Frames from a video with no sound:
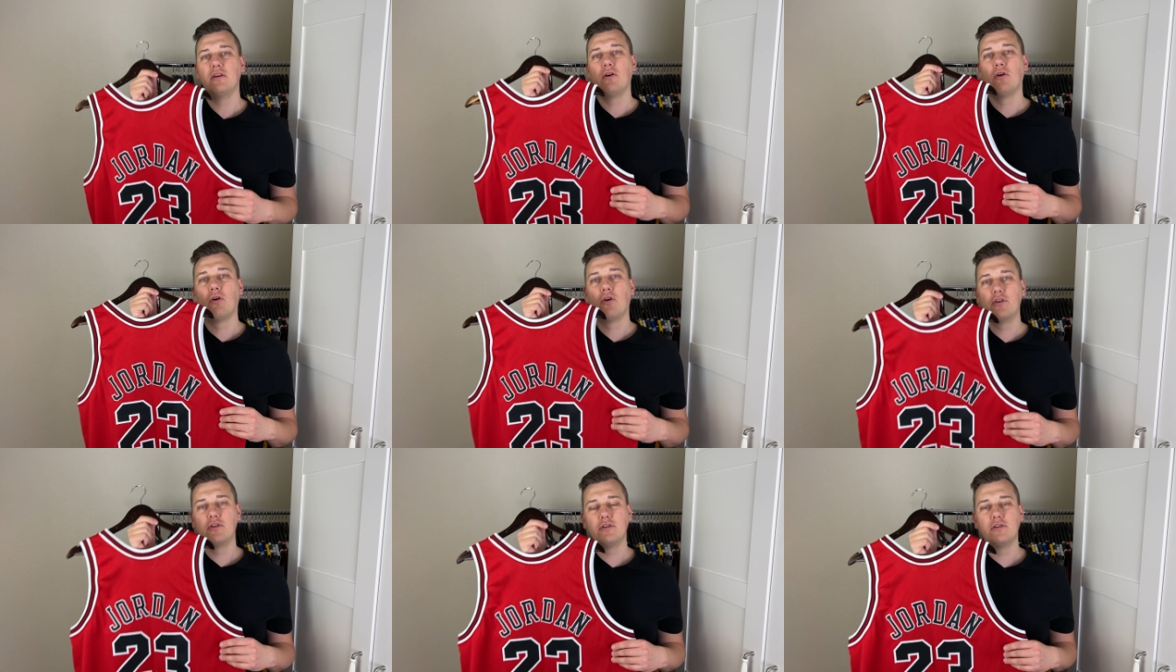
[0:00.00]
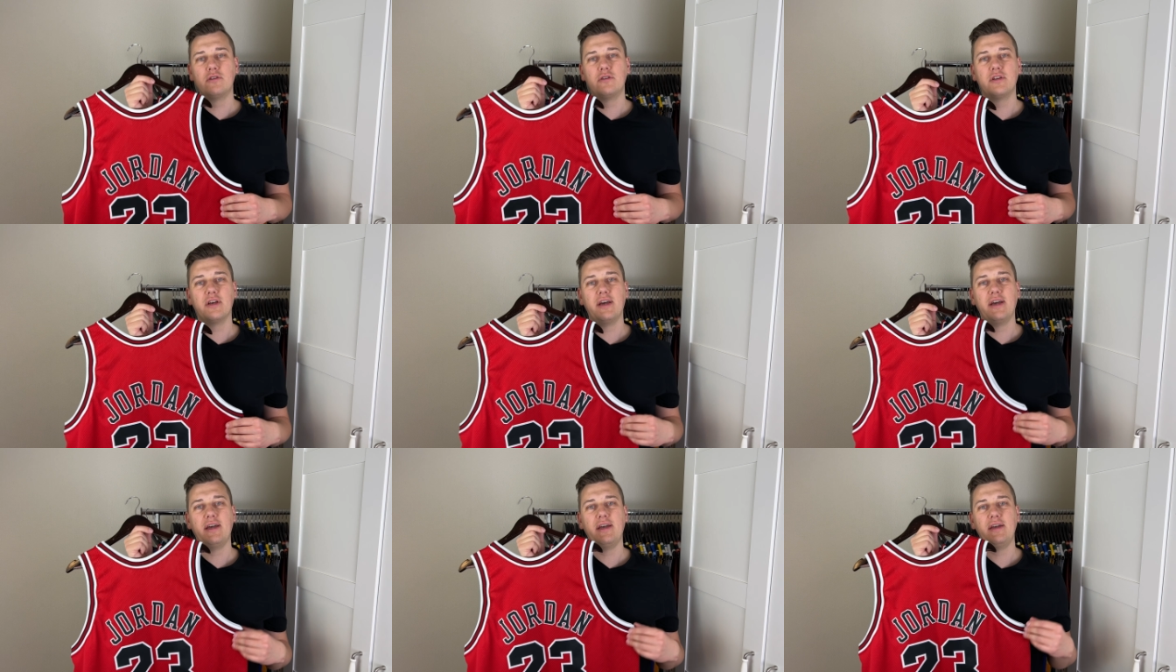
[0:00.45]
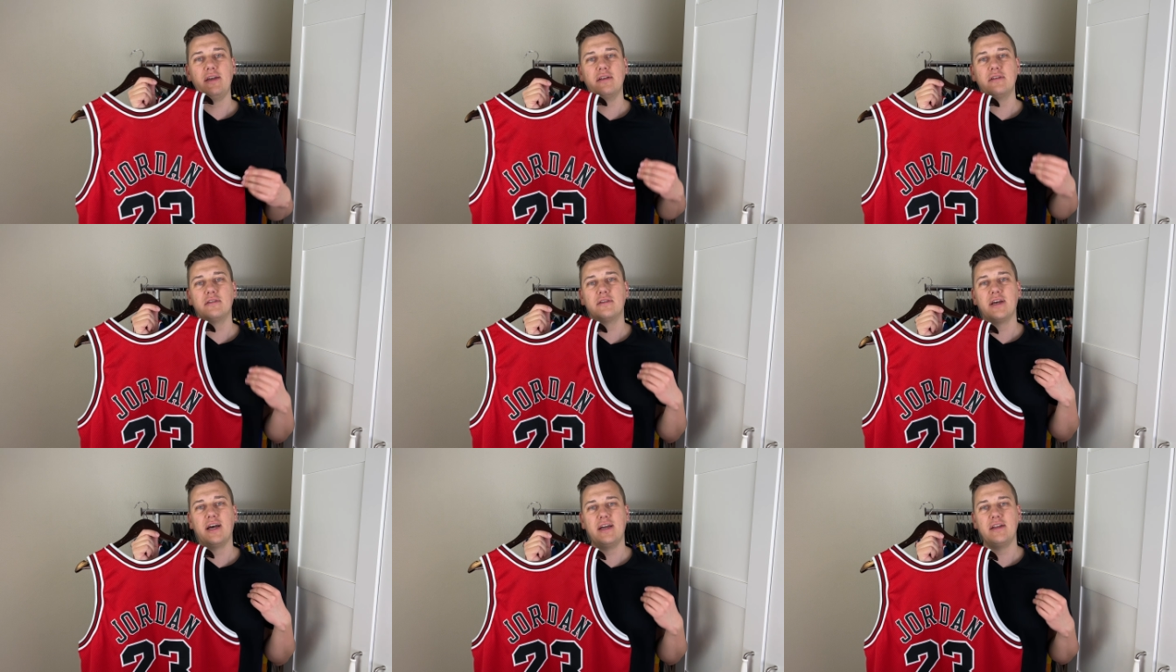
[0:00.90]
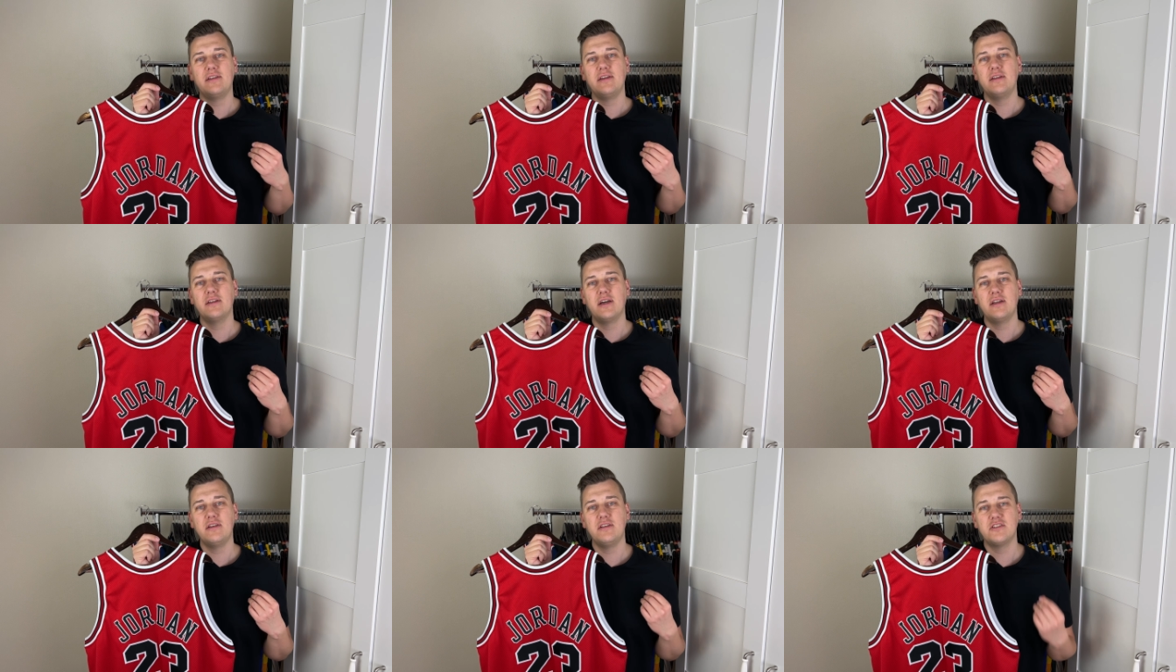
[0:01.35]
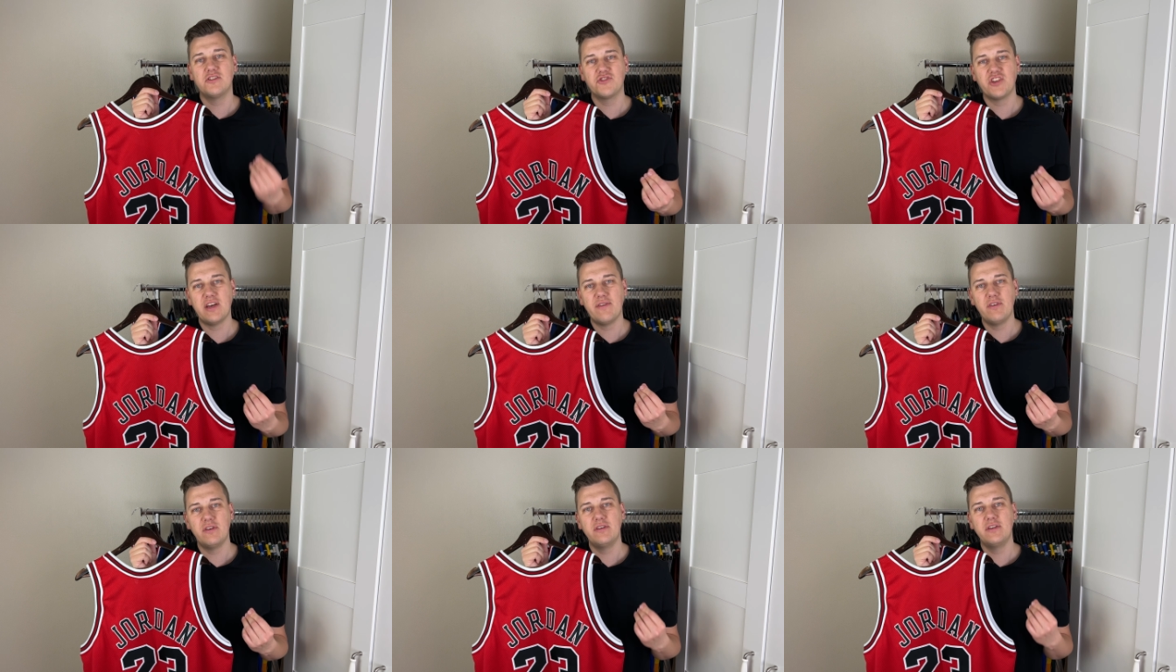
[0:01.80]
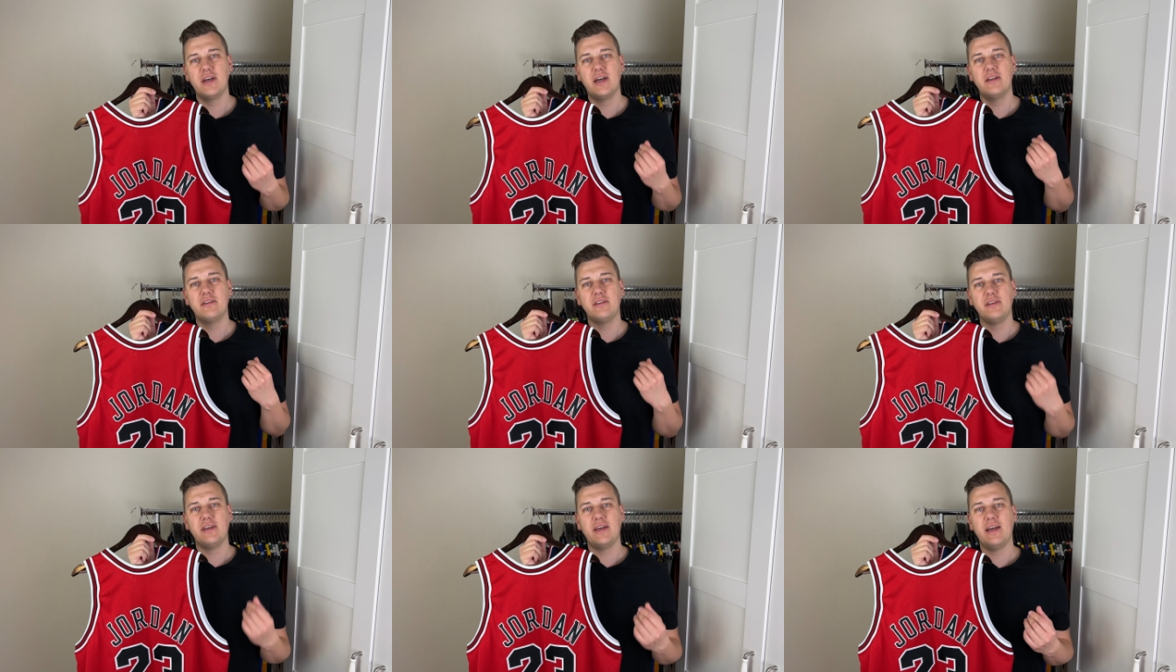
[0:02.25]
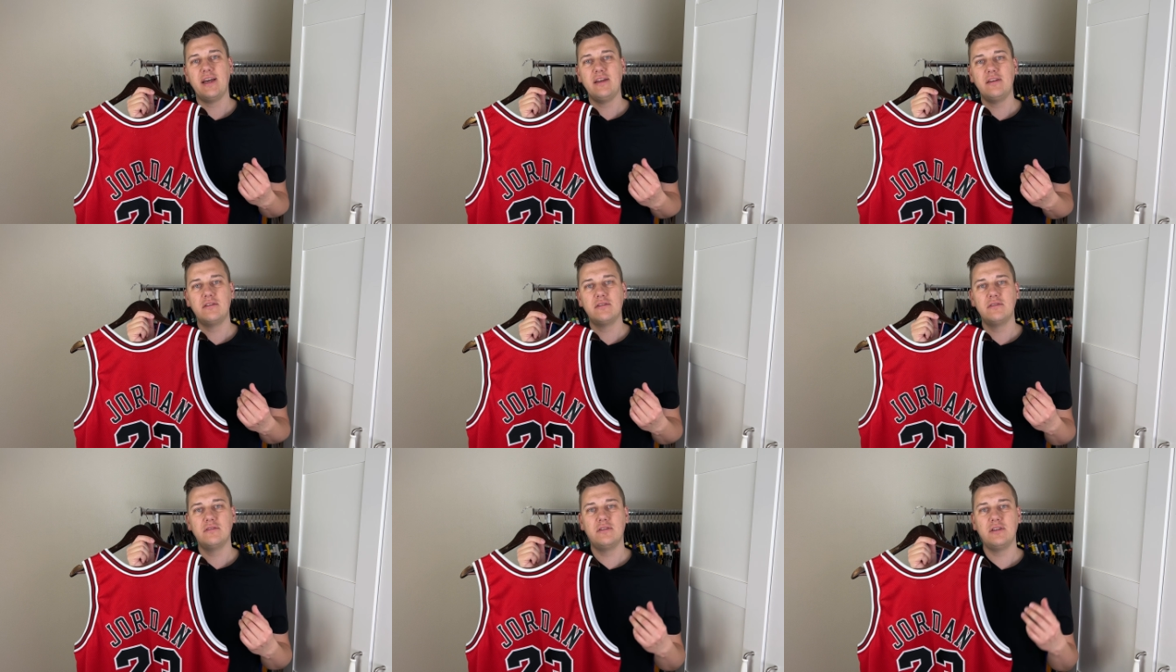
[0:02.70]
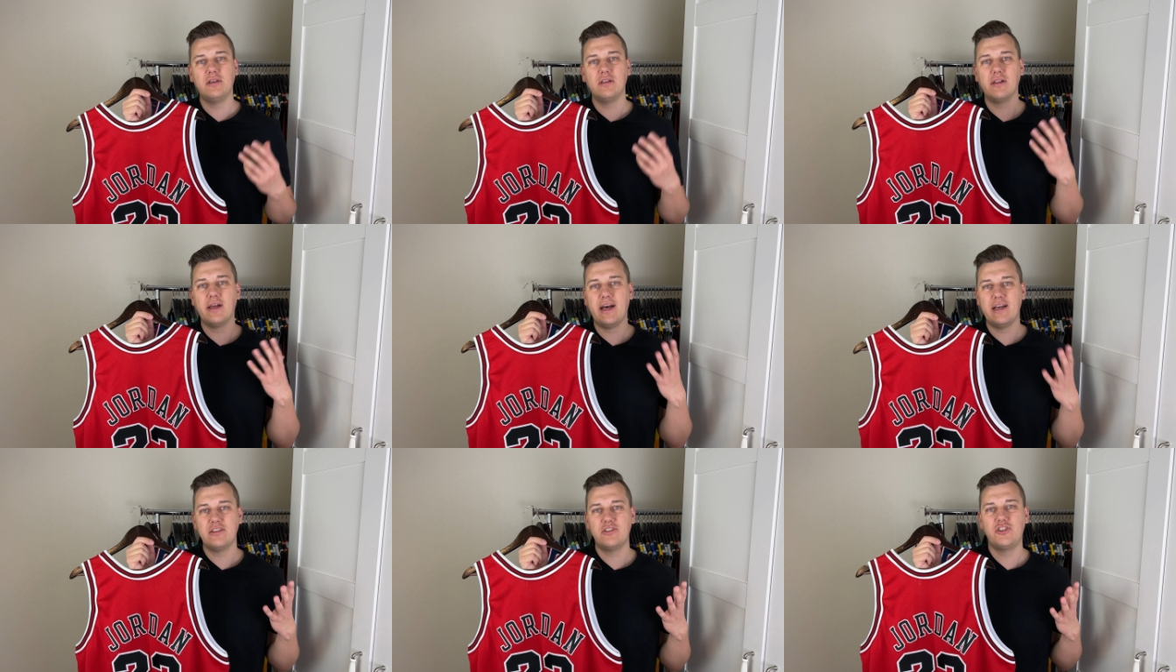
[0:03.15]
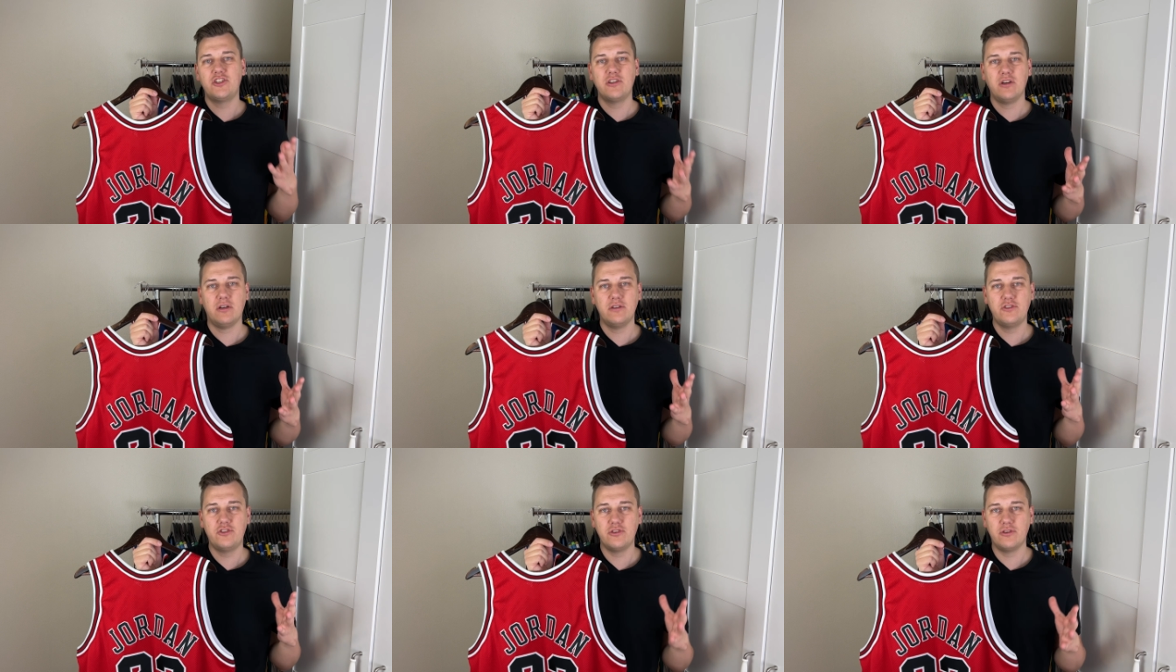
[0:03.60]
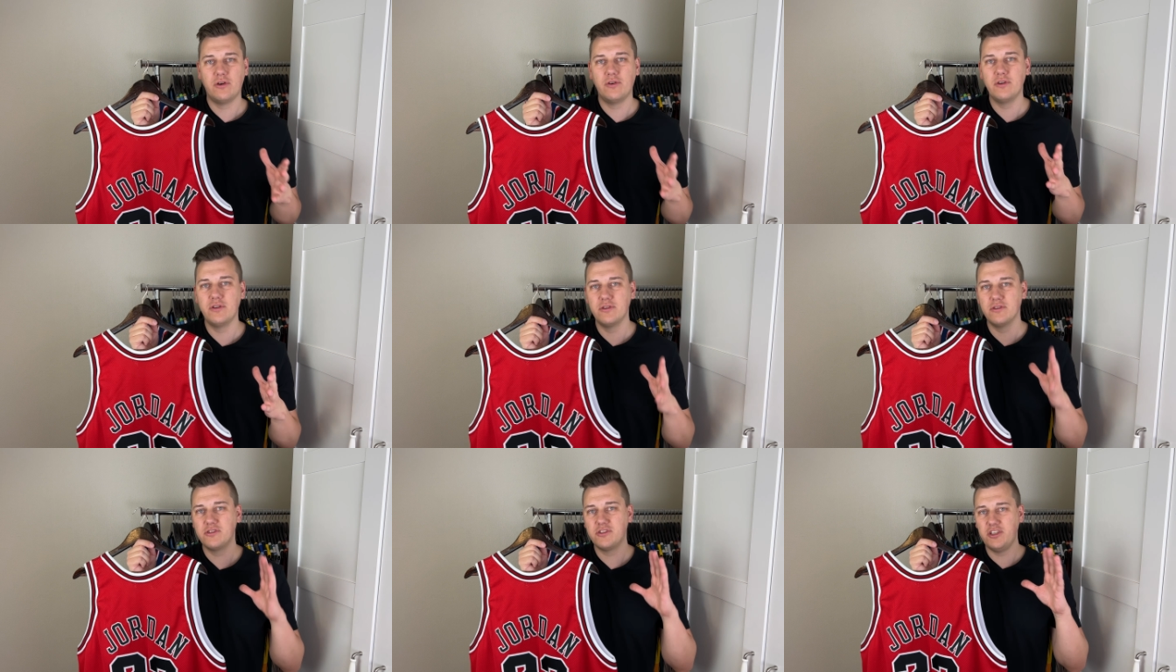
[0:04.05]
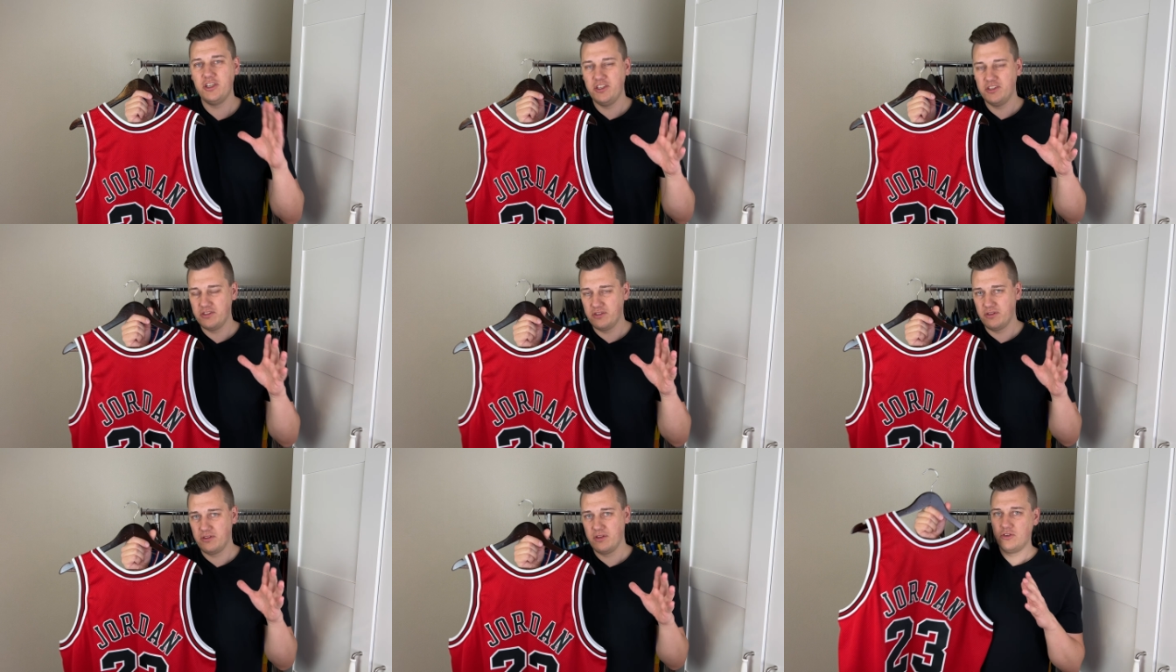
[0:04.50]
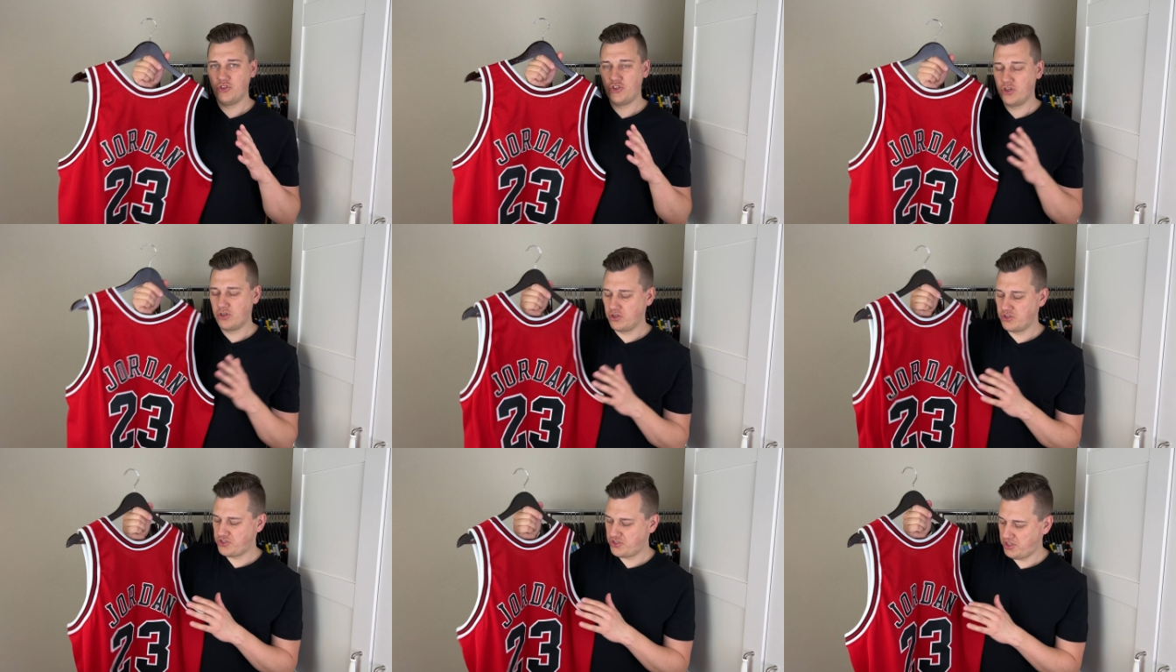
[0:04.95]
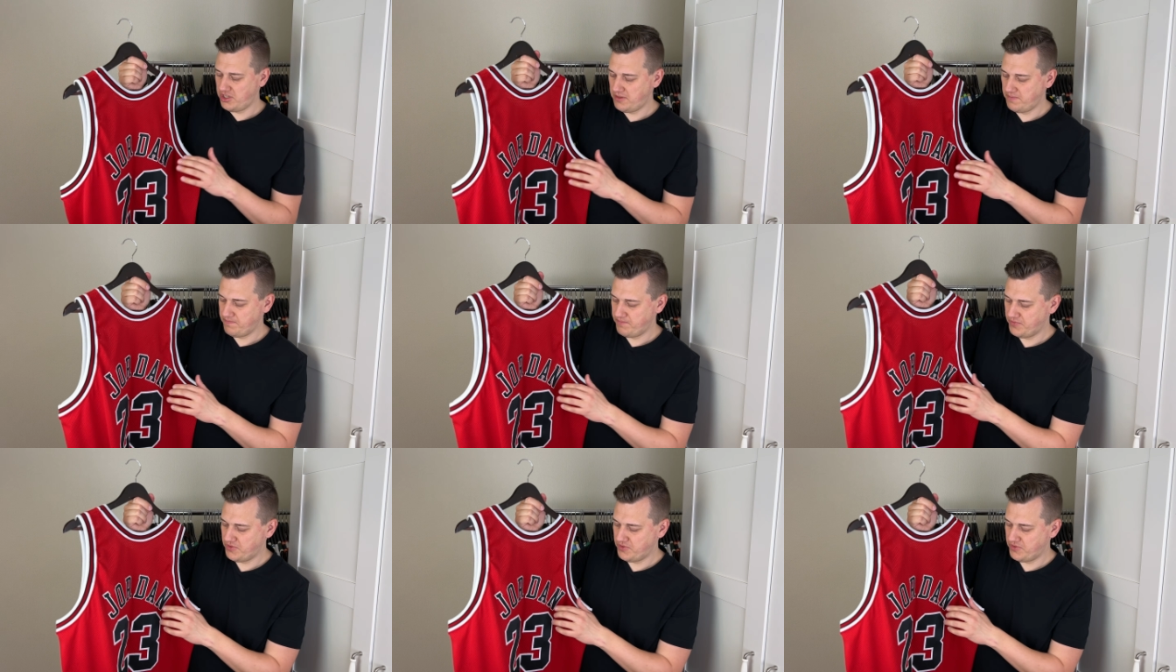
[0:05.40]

ordered a 1997-98, the last shot Jordan season jersey,